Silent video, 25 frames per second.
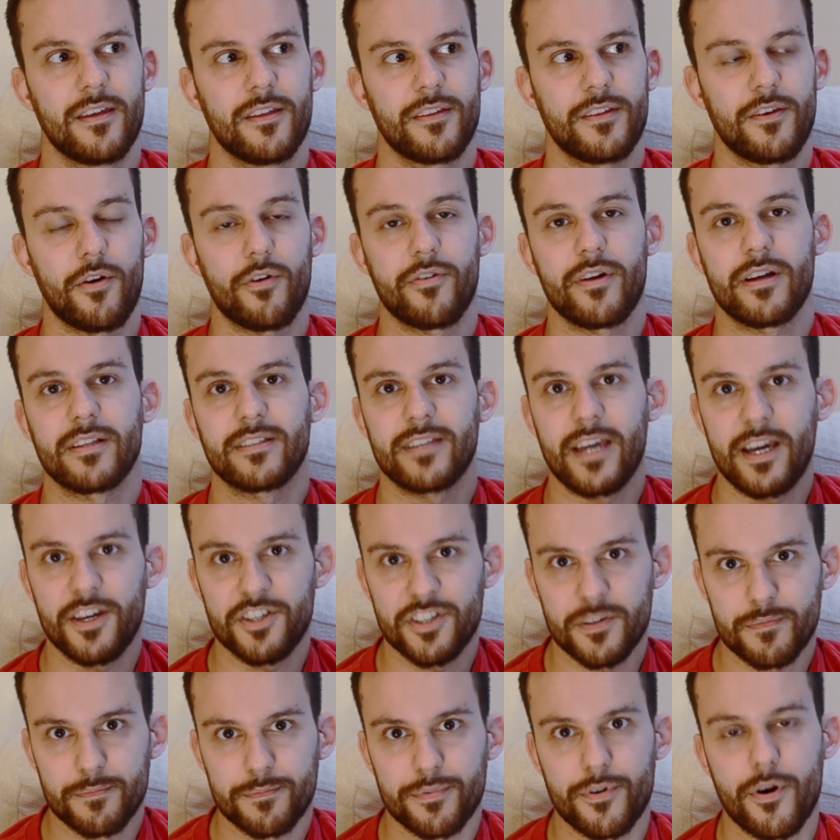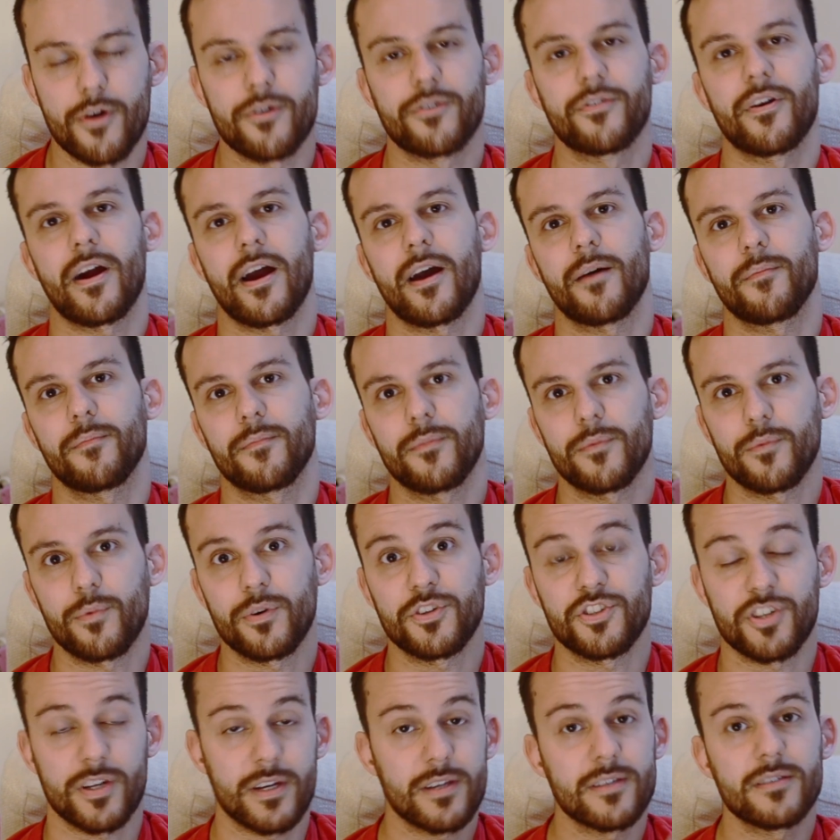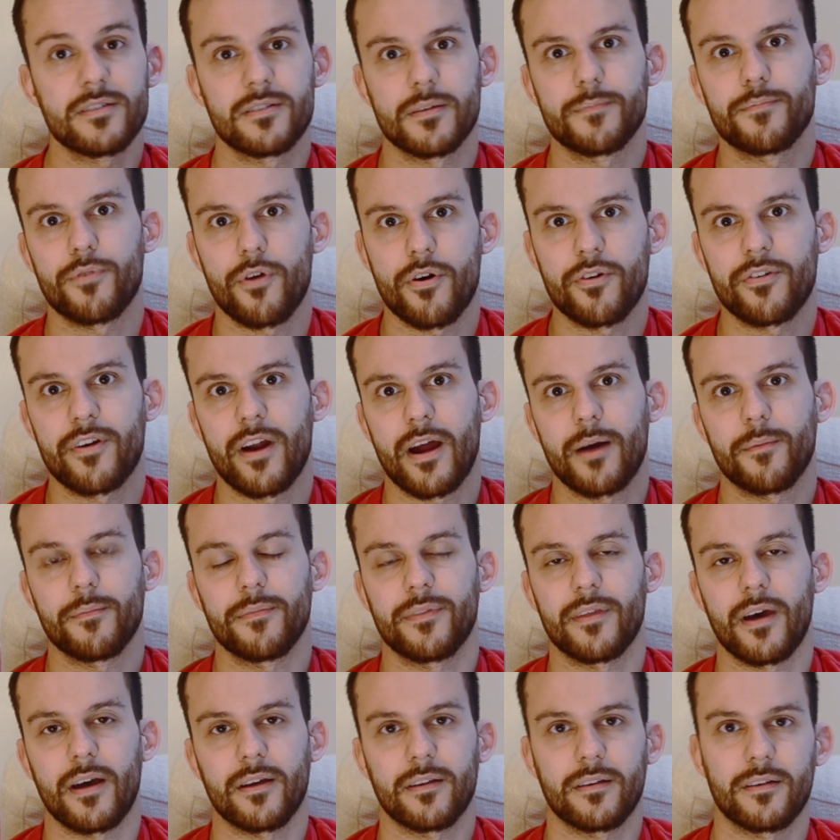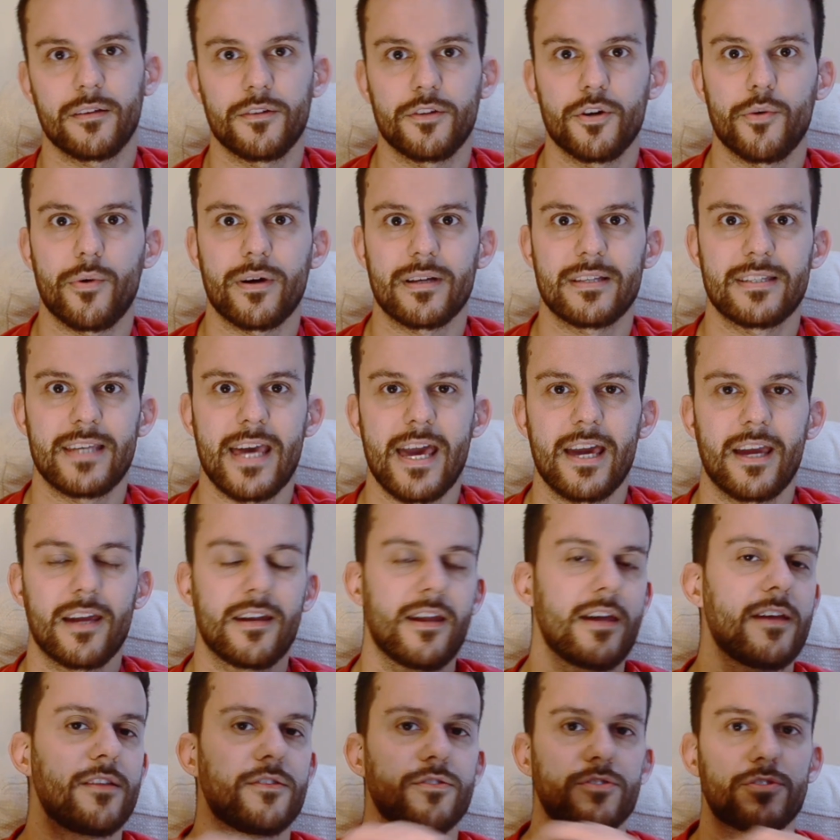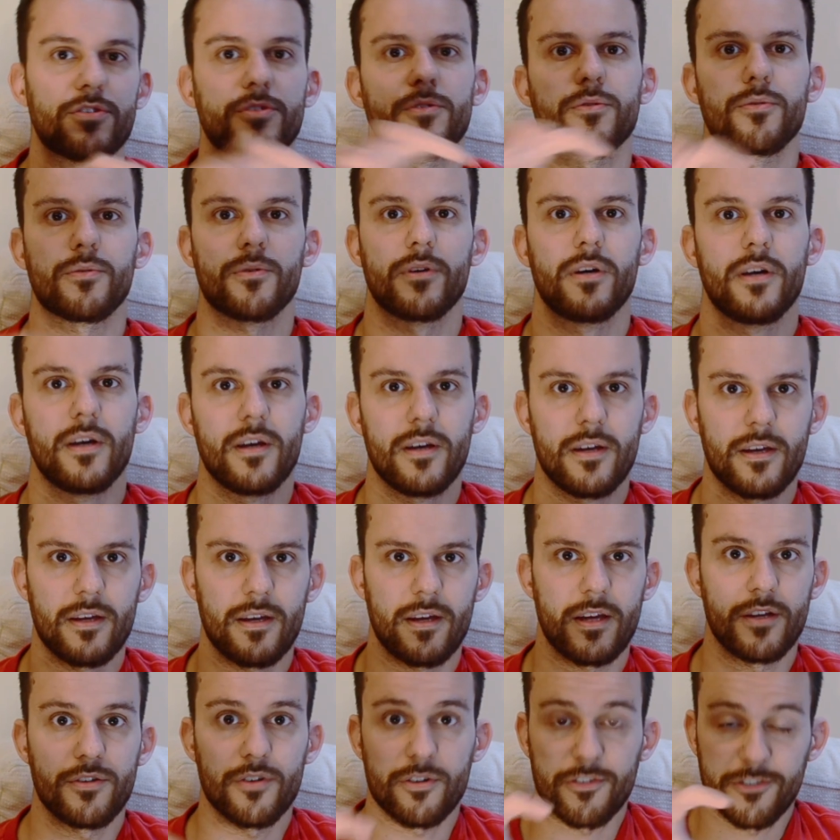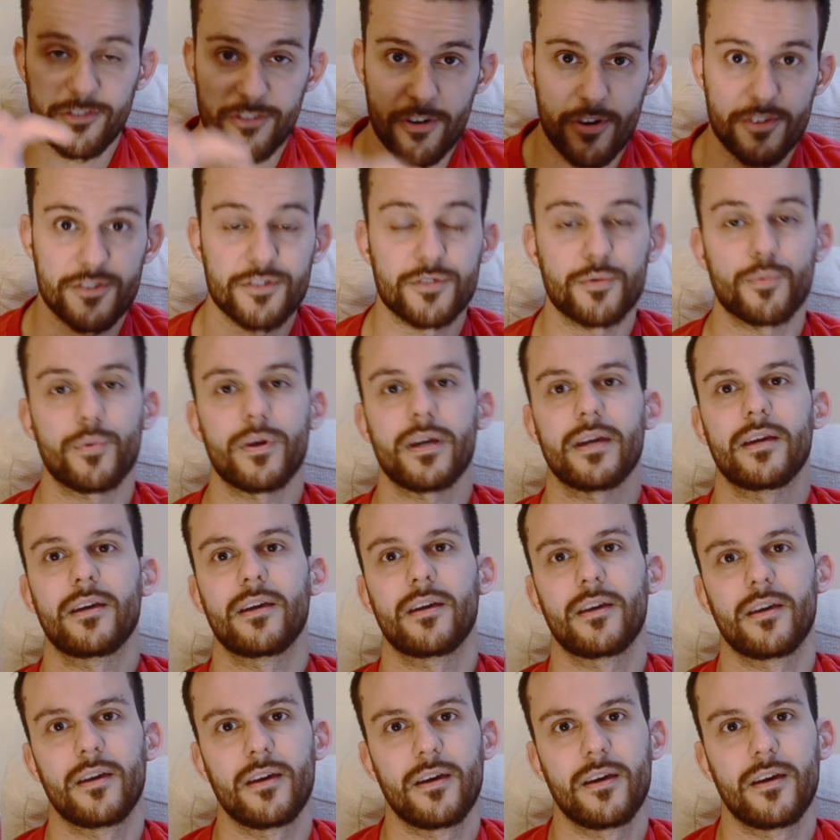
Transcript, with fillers: the orientation program, which is the program that you are taken into in your first week,